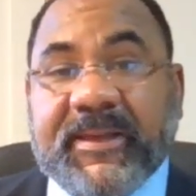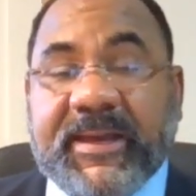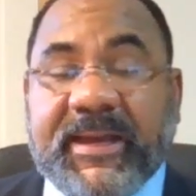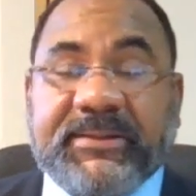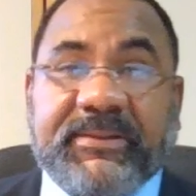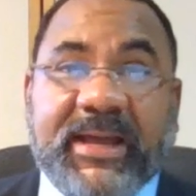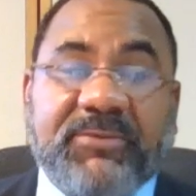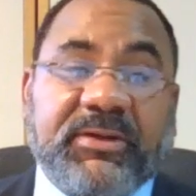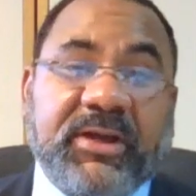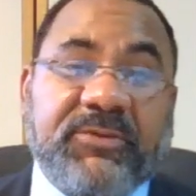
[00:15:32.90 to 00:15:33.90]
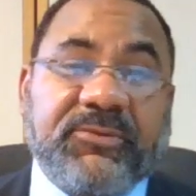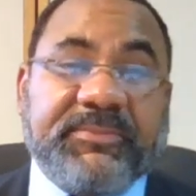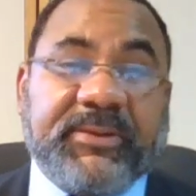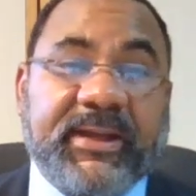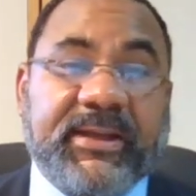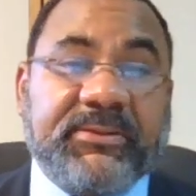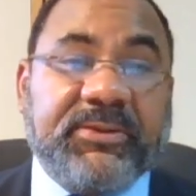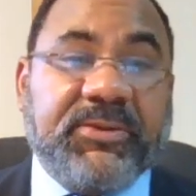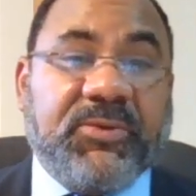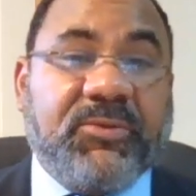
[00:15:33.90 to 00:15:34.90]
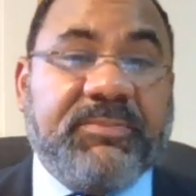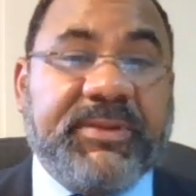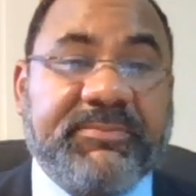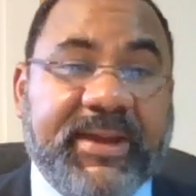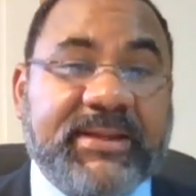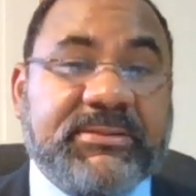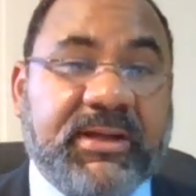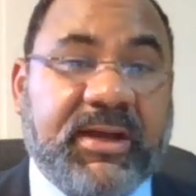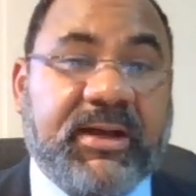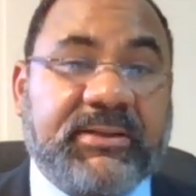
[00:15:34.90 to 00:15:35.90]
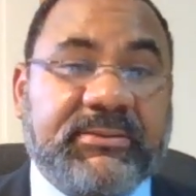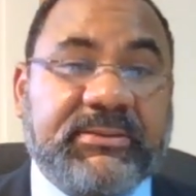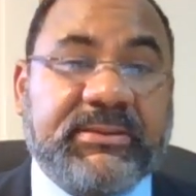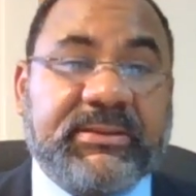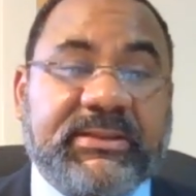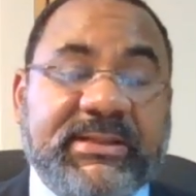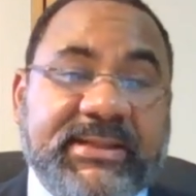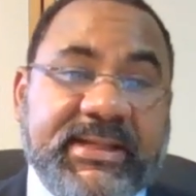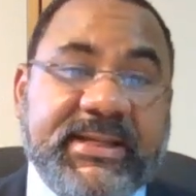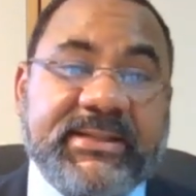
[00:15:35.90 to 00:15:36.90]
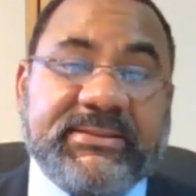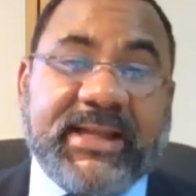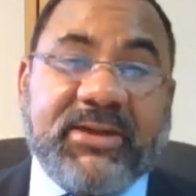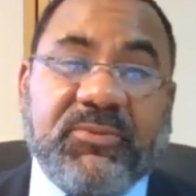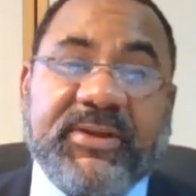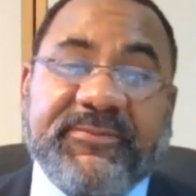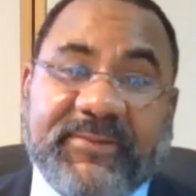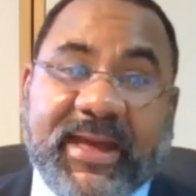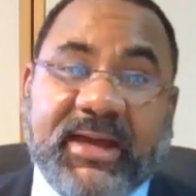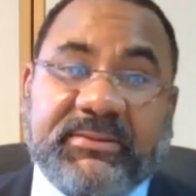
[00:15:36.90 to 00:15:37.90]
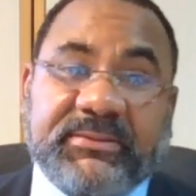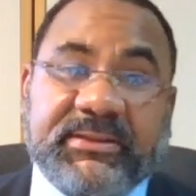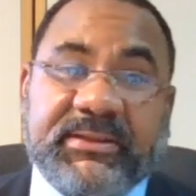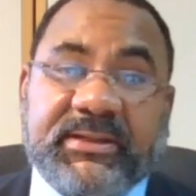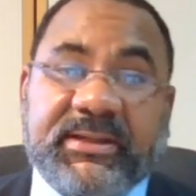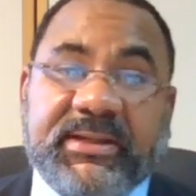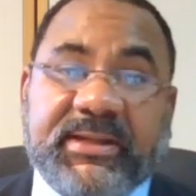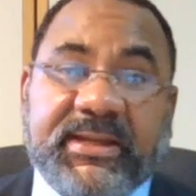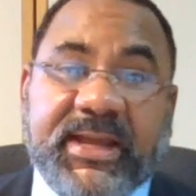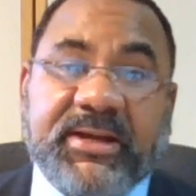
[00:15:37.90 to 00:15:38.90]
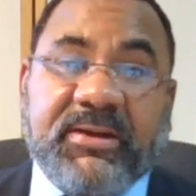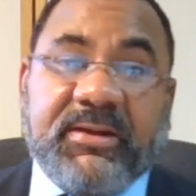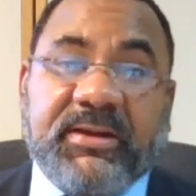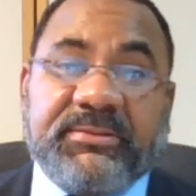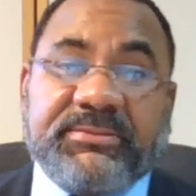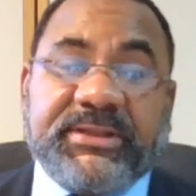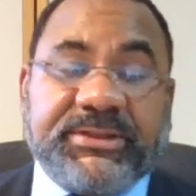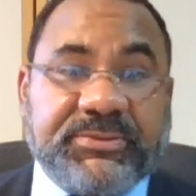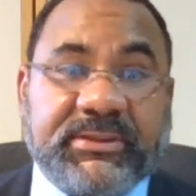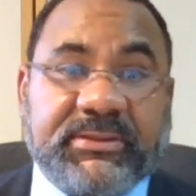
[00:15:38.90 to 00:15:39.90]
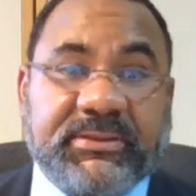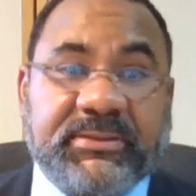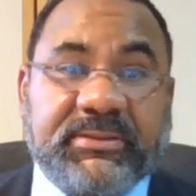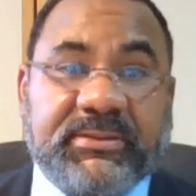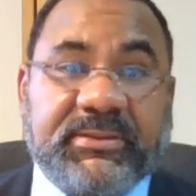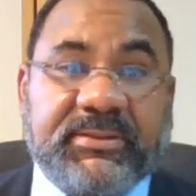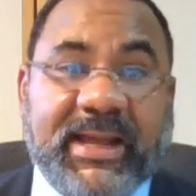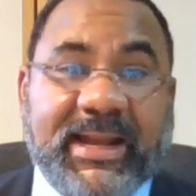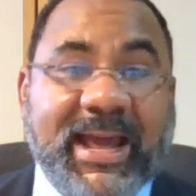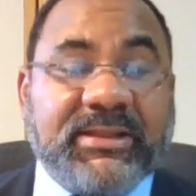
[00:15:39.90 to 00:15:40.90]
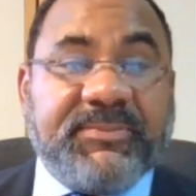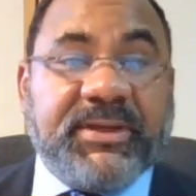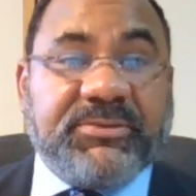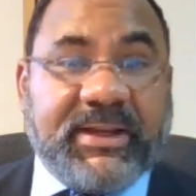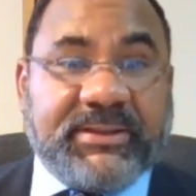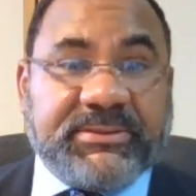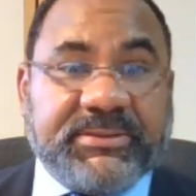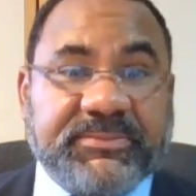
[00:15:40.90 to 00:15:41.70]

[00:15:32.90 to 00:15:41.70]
and that recovery plan would be based on the needs that we found in our district that had to be addressed.